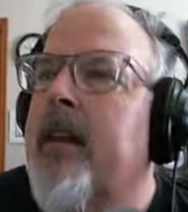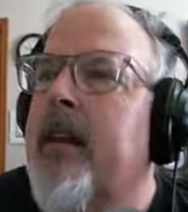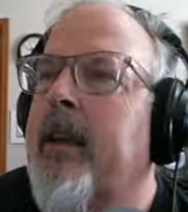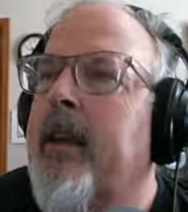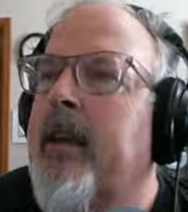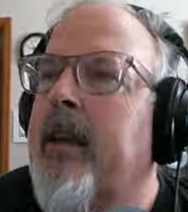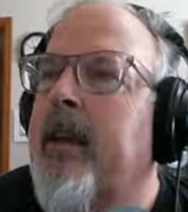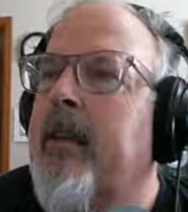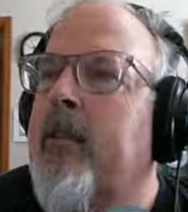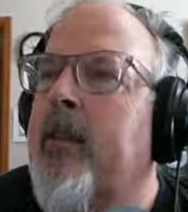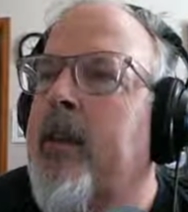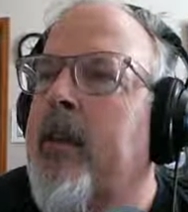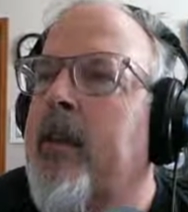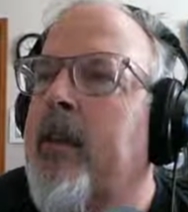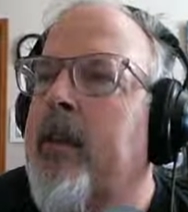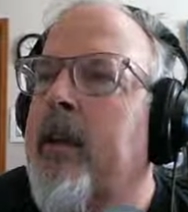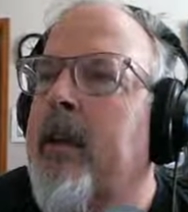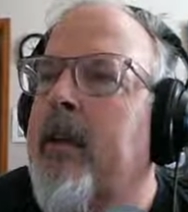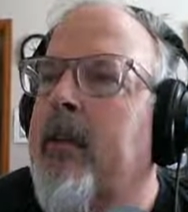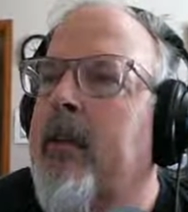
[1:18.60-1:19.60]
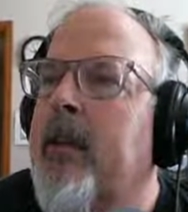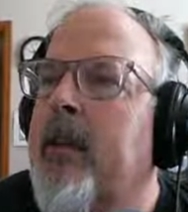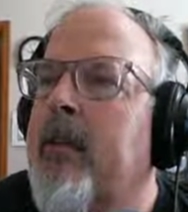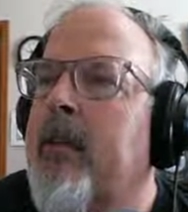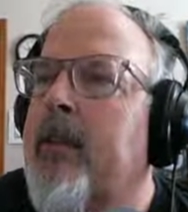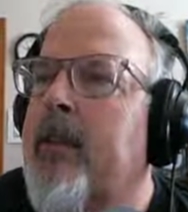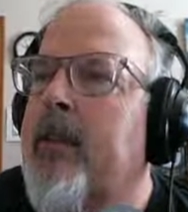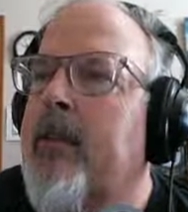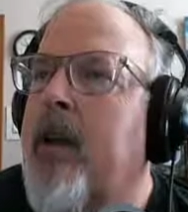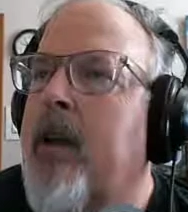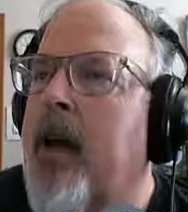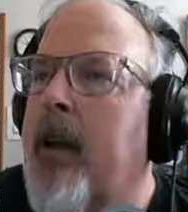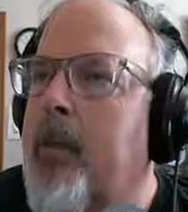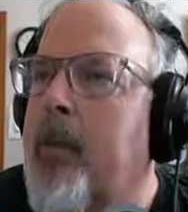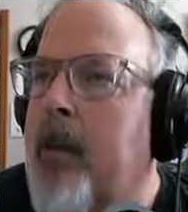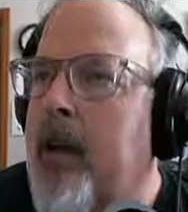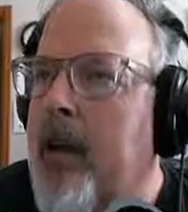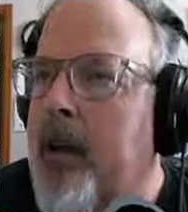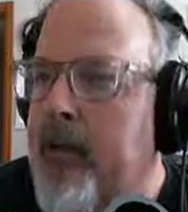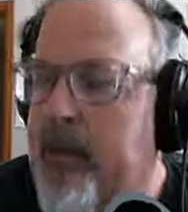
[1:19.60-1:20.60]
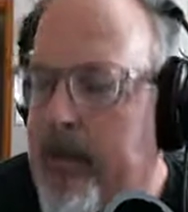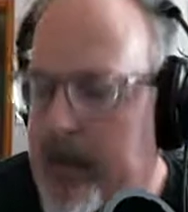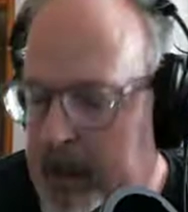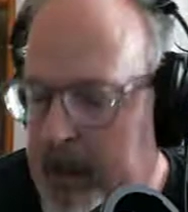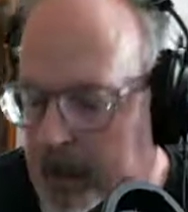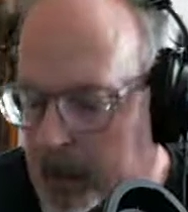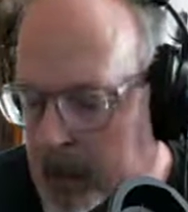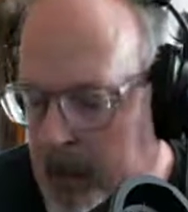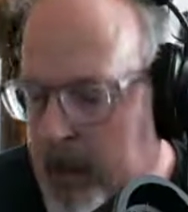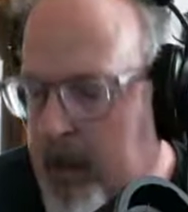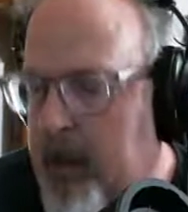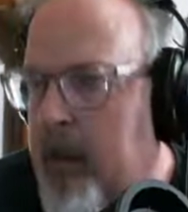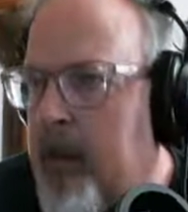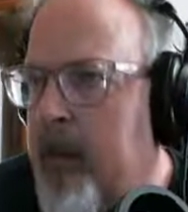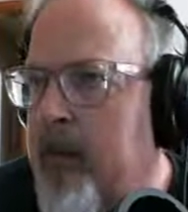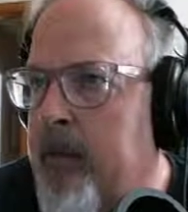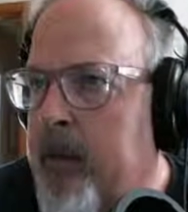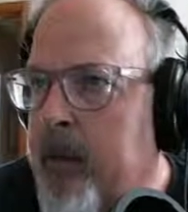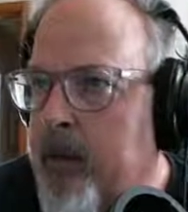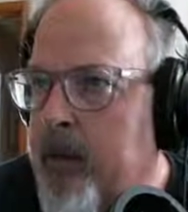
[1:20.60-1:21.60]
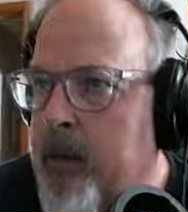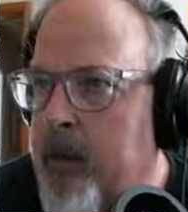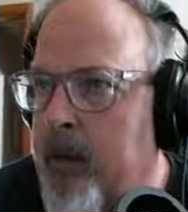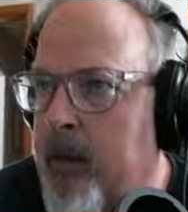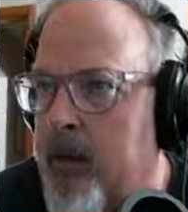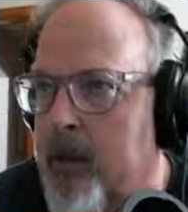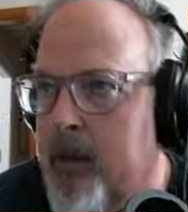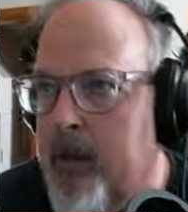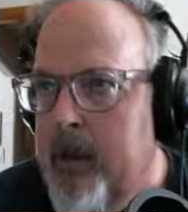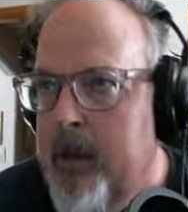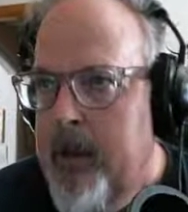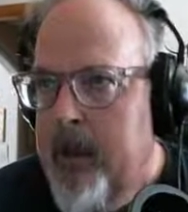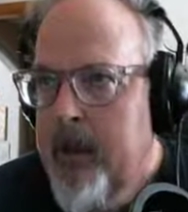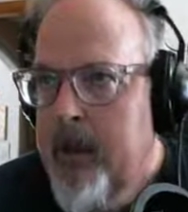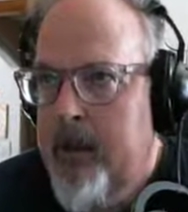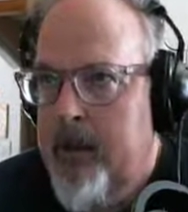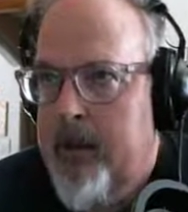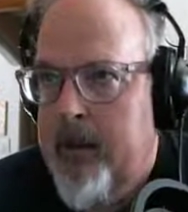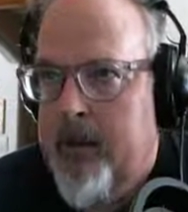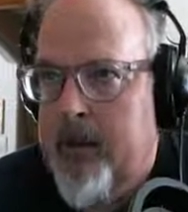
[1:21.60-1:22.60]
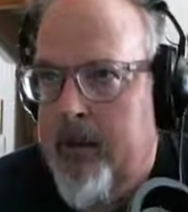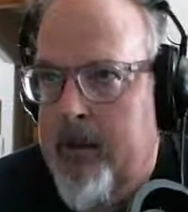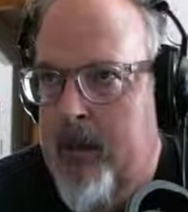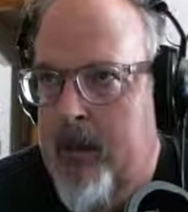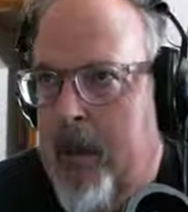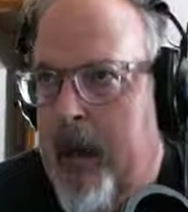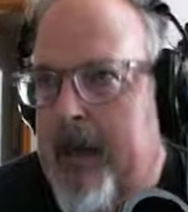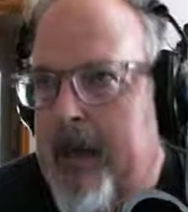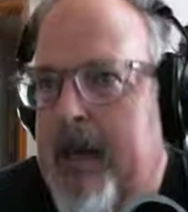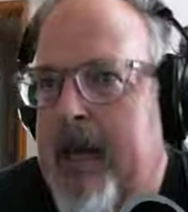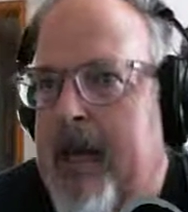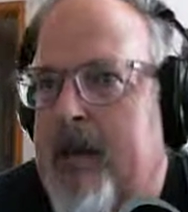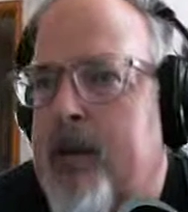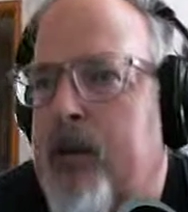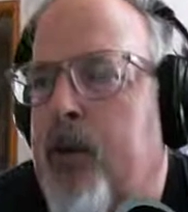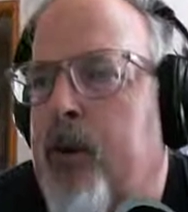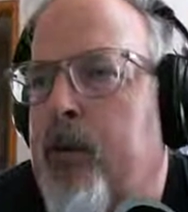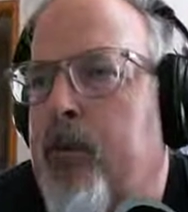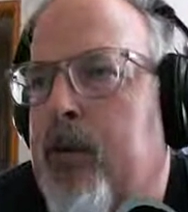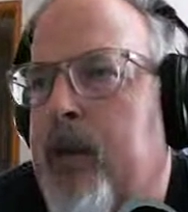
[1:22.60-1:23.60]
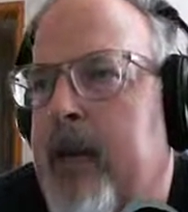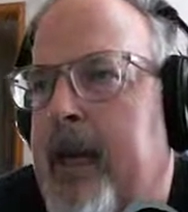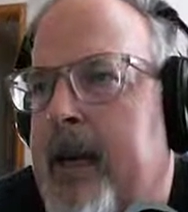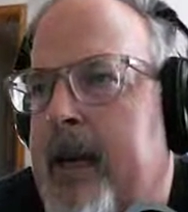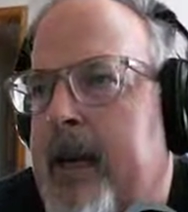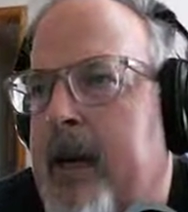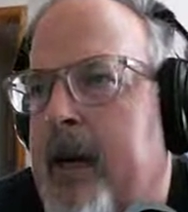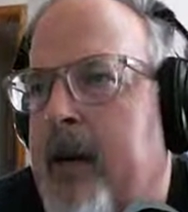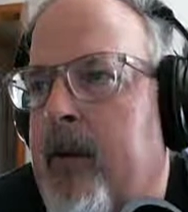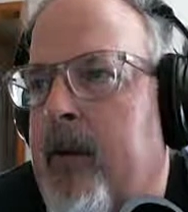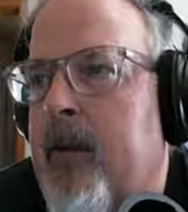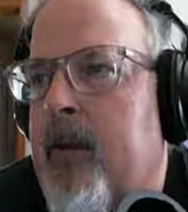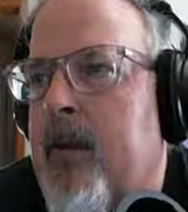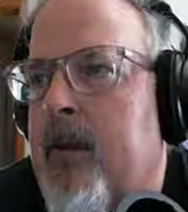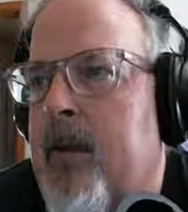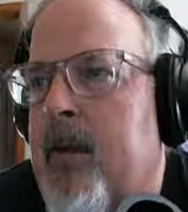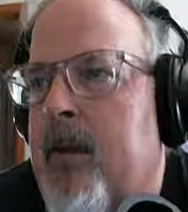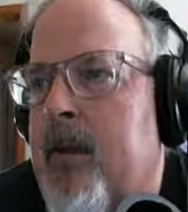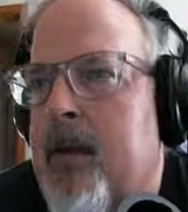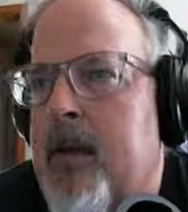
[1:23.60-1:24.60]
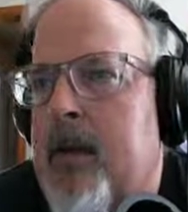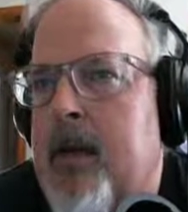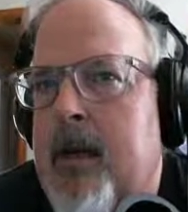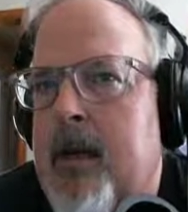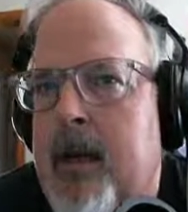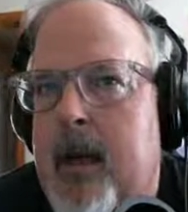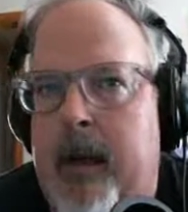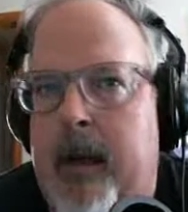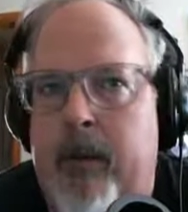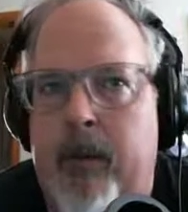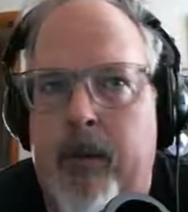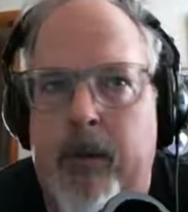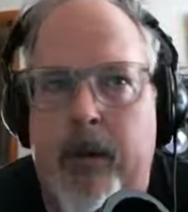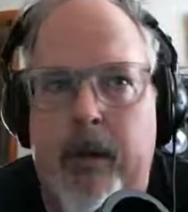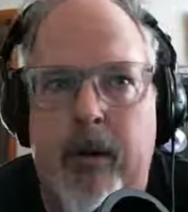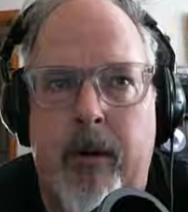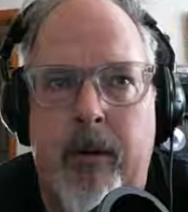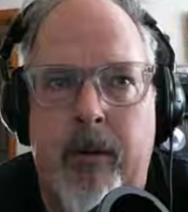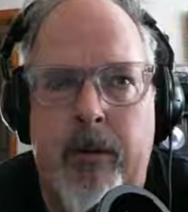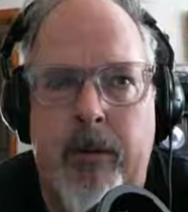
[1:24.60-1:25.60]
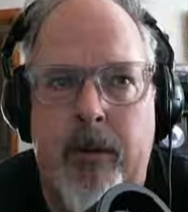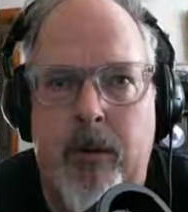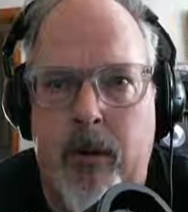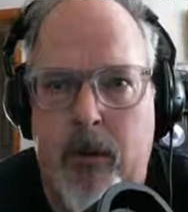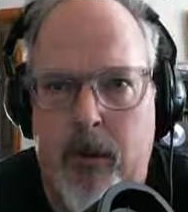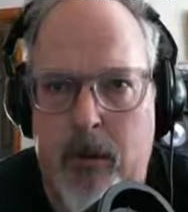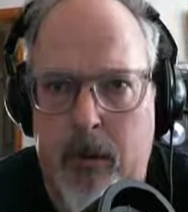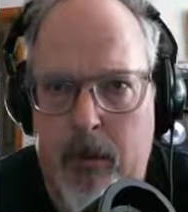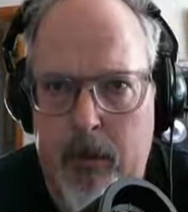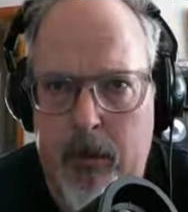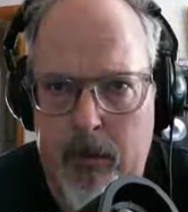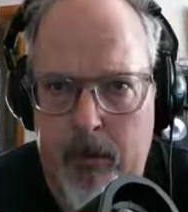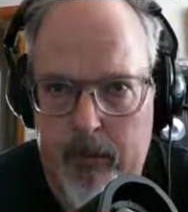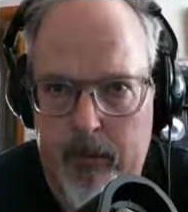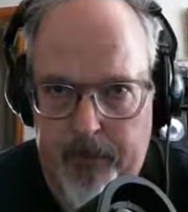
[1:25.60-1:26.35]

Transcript: And I'm going to get rid of this copy of at the beginning of it. So this is the podcast overlay. Now, the thing that I would encourage you to do